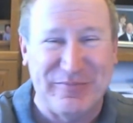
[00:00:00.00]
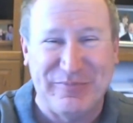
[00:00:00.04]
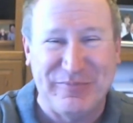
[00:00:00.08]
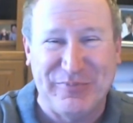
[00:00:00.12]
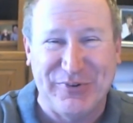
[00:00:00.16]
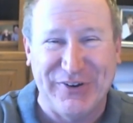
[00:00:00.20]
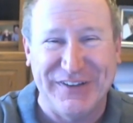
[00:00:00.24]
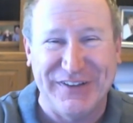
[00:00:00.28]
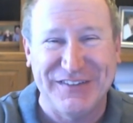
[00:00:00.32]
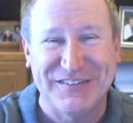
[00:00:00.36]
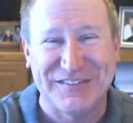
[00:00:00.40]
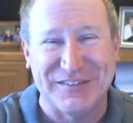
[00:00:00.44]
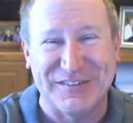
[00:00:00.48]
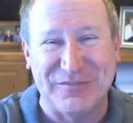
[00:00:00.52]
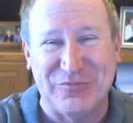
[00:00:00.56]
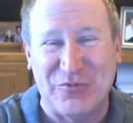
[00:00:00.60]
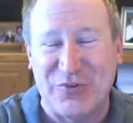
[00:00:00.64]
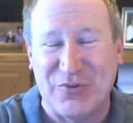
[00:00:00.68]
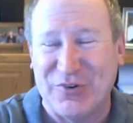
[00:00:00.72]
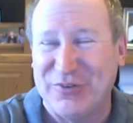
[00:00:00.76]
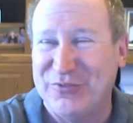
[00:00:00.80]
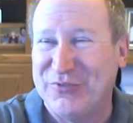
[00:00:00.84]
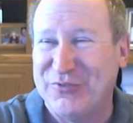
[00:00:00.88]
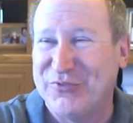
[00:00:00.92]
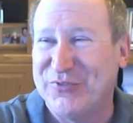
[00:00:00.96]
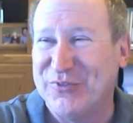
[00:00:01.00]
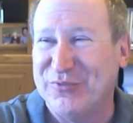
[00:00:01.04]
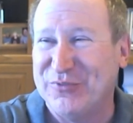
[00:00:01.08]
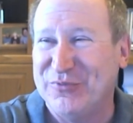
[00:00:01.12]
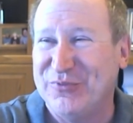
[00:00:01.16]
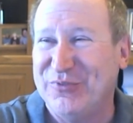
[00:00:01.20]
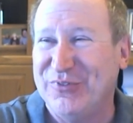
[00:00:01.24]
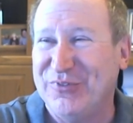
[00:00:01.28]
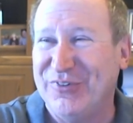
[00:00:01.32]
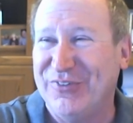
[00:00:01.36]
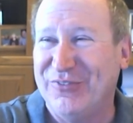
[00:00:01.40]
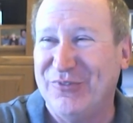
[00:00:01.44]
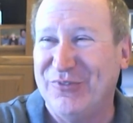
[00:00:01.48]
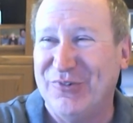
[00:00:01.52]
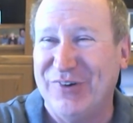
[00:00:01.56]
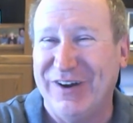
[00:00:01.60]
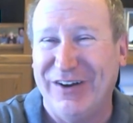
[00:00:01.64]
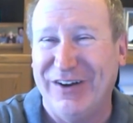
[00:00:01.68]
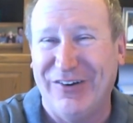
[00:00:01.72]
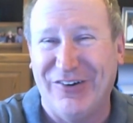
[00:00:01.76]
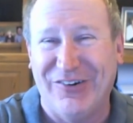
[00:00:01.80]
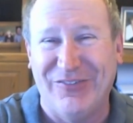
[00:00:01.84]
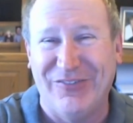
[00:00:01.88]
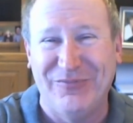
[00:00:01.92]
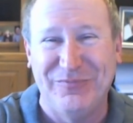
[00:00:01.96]
place
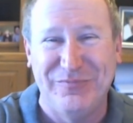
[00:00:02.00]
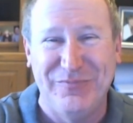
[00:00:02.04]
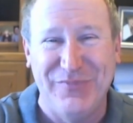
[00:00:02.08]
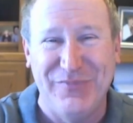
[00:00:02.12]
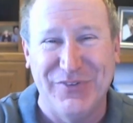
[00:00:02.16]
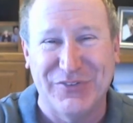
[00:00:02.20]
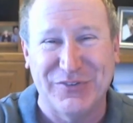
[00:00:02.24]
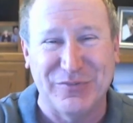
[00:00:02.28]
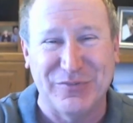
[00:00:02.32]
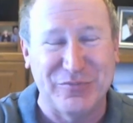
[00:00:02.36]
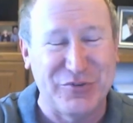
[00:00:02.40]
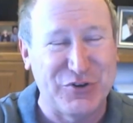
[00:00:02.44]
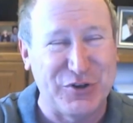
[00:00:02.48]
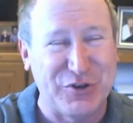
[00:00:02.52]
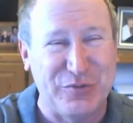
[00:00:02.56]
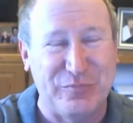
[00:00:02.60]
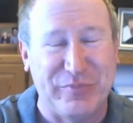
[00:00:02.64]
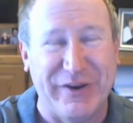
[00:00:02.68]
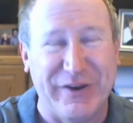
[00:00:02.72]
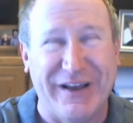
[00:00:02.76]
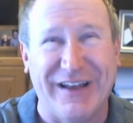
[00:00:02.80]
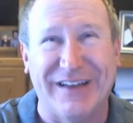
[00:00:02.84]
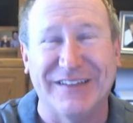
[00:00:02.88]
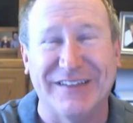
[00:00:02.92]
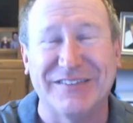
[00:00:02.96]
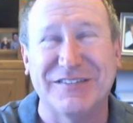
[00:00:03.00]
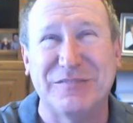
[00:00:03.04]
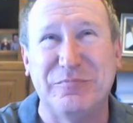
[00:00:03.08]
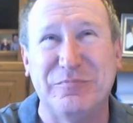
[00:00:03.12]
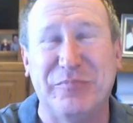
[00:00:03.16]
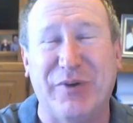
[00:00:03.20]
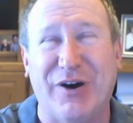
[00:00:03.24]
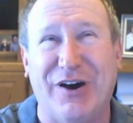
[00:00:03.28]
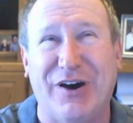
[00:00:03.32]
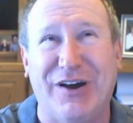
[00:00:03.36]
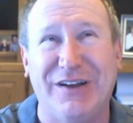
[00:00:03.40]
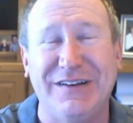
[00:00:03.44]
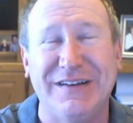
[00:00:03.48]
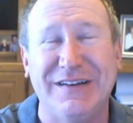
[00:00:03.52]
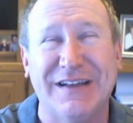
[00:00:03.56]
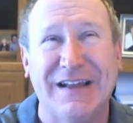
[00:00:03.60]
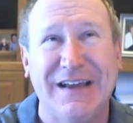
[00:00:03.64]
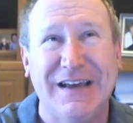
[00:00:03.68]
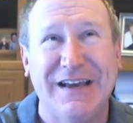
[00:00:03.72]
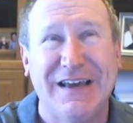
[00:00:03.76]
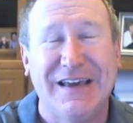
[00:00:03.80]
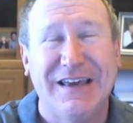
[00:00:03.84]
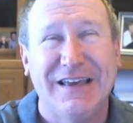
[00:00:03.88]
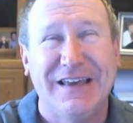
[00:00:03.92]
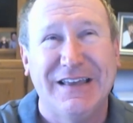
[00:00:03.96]
some good bets. But
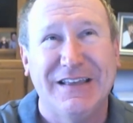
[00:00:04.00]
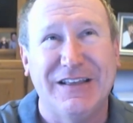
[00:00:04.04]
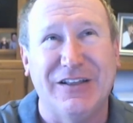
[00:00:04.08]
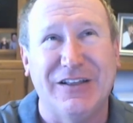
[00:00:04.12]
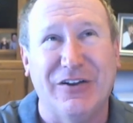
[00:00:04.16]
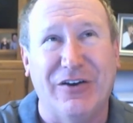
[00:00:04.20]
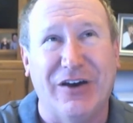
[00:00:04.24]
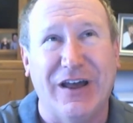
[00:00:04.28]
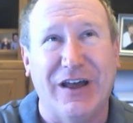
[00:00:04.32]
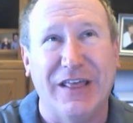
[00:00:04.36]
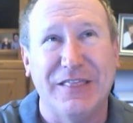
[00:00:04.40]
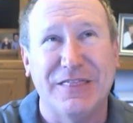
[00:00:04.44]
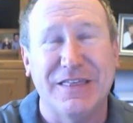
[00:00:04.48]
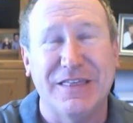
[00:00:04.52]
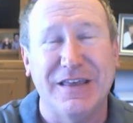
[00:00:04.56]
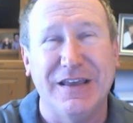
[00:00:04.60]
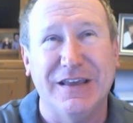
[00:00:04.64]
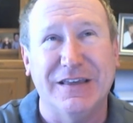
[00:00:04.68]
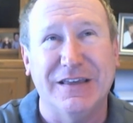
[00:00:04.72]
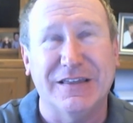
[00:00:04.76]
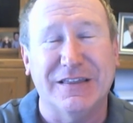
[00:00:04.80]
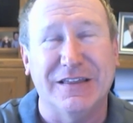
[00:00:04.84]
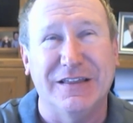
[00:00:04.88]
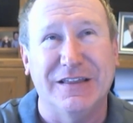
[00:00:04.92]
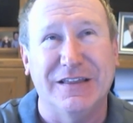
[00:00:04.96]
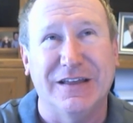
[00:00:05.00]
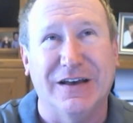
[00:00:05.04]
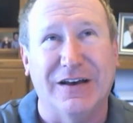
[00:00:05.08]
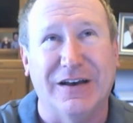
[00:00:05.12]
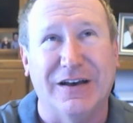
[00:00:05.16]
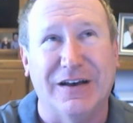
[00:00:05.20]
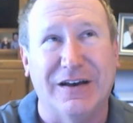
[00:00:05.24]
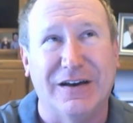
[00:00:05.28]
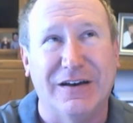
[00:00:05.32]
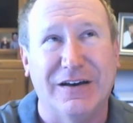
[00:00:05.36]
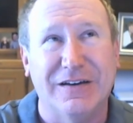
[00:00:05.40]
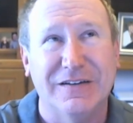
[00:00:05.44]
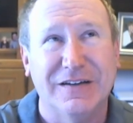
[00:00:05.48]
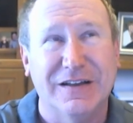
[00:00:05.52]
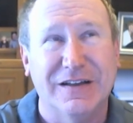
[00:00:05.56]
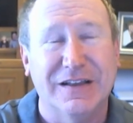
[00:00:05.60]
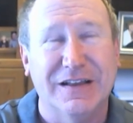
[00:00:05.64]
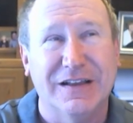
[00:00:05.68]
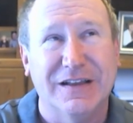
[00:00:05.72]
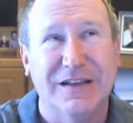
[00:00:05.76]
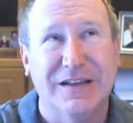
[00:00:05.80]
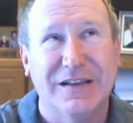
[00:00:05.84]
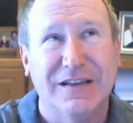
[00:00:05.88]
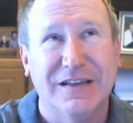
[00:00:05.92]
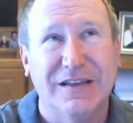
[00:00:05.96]
I think
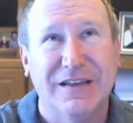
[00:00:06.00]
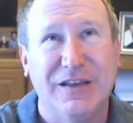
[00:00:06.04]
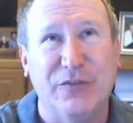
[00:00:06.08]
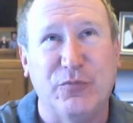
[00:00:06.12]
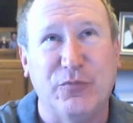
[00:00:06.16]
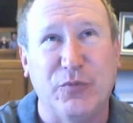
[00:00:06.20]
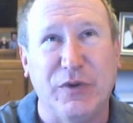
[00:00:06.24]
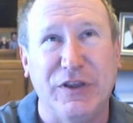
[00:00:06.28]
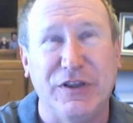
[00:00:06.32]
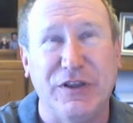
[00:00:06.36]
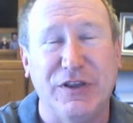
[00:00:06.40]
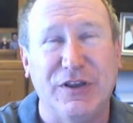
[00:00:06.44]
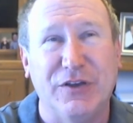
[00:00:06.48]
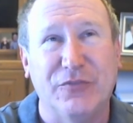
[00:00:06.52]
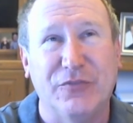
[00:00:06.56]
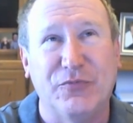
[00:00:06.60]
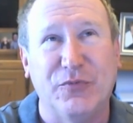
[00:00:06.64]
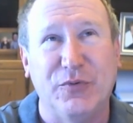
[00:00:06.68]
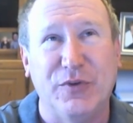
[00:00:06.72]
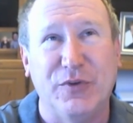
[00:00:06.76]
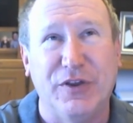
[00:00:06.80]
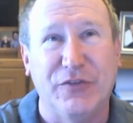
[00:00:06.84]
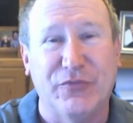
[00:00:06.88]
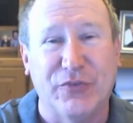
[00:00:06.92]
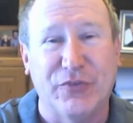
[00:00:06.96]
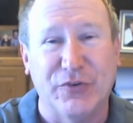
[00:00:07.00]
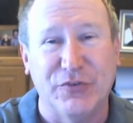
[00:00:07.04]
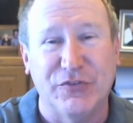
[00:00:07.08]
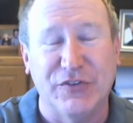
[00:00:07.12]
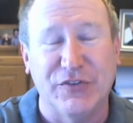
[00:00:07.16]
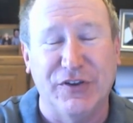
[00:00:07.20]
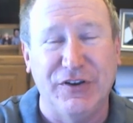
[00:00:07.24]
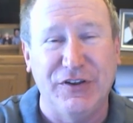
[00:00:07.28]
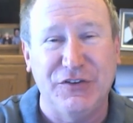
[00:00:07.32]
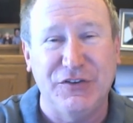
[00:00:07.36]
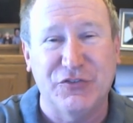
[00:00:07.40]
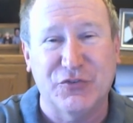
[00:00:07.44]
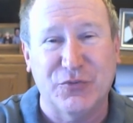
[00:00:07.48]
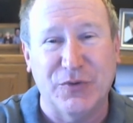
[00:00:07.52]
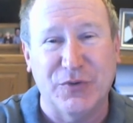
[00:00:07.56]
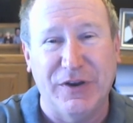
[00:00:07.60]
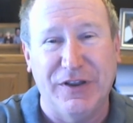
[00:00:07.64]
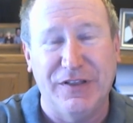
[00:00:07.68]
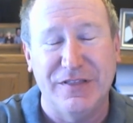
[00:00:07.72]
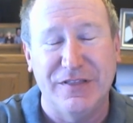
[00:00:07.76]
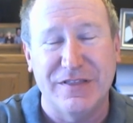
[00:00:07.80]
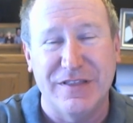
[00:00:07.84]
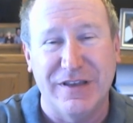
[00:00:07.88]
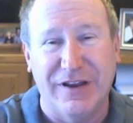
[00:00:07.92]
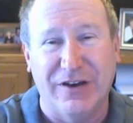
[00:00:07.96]
if there's any
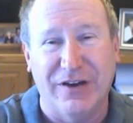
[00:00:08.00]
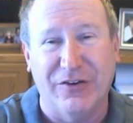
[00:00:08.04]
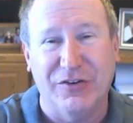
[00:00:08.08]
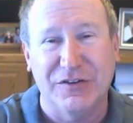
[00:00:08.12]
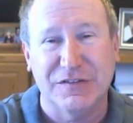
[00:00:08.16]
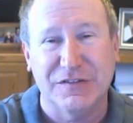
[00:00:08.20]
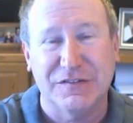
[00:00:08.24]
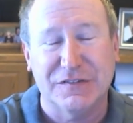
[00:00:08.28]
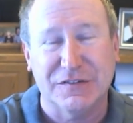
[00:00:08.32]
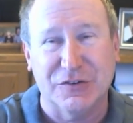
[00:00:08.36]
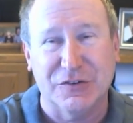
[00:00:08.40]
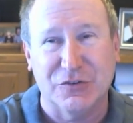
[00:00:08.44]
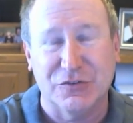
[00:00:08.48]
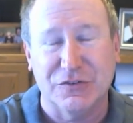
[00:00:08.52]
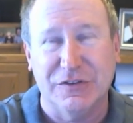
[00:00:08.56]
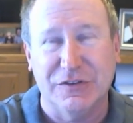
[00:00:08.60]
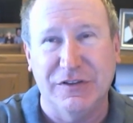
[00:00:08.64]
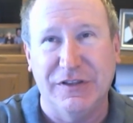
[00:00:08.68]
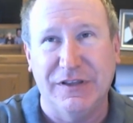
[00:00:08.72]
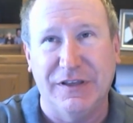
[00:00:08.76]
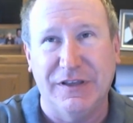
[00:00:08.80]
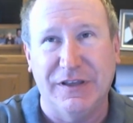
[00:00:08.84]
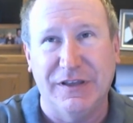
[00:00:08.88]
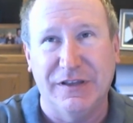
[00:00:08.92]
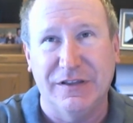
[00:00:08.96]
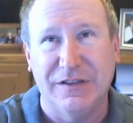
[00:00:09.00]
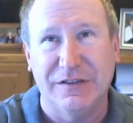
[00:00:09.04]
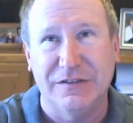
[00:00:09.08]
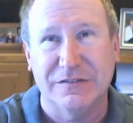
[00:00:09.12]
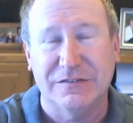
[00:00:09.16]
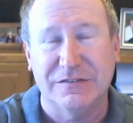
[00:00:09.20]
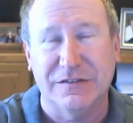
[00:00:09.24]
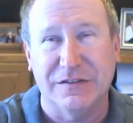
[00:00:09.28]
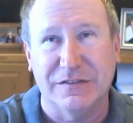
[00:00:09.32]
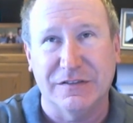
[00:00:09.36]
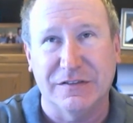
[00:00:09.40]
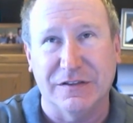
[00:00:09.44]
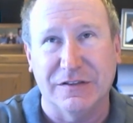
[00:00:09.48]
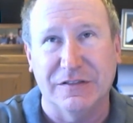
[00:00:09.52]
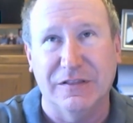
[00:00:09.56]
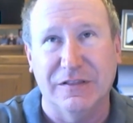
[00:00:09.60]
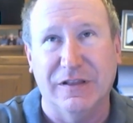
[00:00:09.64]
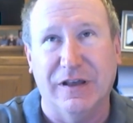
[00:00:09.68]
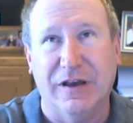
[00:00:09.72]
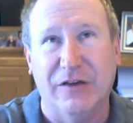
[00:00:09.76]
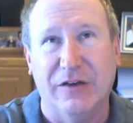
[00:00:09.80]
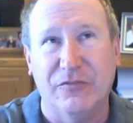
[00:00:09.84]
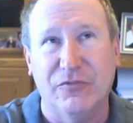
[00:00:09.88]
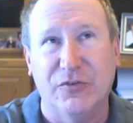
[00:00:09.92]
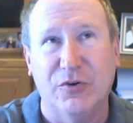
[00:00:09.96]
trend there, it certainly is that the
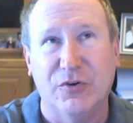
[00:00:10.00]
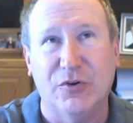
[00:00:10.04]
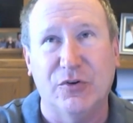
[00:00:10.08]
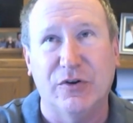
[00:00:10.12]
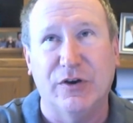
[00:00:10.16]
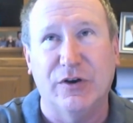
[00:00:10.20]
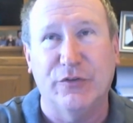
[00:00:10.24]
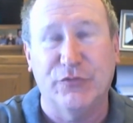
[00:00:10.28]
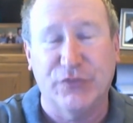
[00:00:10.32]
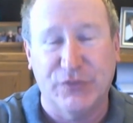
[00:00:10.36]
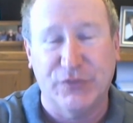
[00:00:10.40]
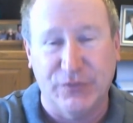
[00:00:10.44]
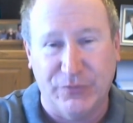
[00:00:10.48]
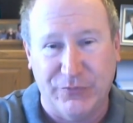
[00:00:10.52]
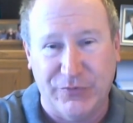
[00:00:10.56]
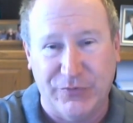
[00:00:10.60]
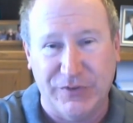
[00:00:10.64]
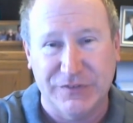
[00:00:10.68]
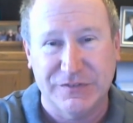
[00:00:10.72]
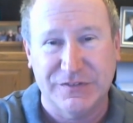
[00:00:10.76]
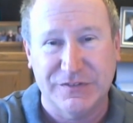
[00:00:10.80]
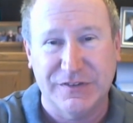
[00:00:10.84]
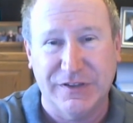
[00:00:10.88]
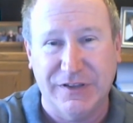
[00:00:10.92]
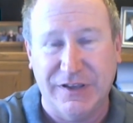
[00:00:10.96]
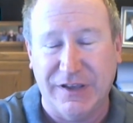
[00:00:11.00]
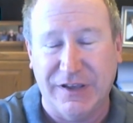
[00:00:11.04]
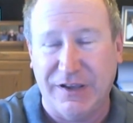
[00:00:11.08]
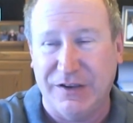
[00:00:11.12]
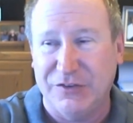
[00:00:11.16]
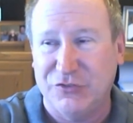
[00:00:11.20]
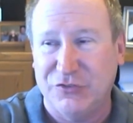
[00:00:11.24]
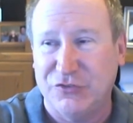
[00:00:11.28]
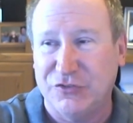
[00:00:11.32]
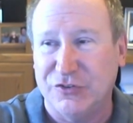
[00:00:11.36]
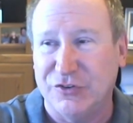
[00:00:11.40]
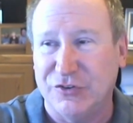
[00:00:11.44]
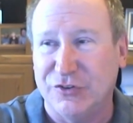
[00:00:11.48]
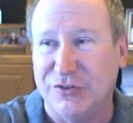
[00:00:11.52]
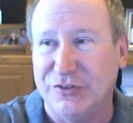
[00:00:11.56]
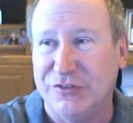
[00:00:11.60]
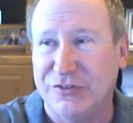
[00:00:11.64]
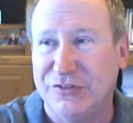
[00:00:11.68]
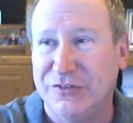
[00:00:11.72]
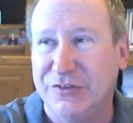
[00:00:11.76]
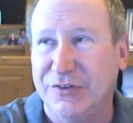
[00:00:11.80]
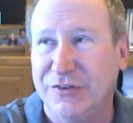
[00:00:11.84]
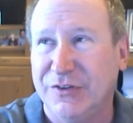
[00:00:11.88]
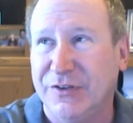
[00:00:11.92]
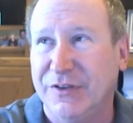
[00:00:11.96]
level of
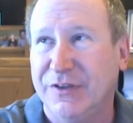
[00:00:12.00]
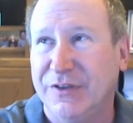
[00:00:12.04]
sophistication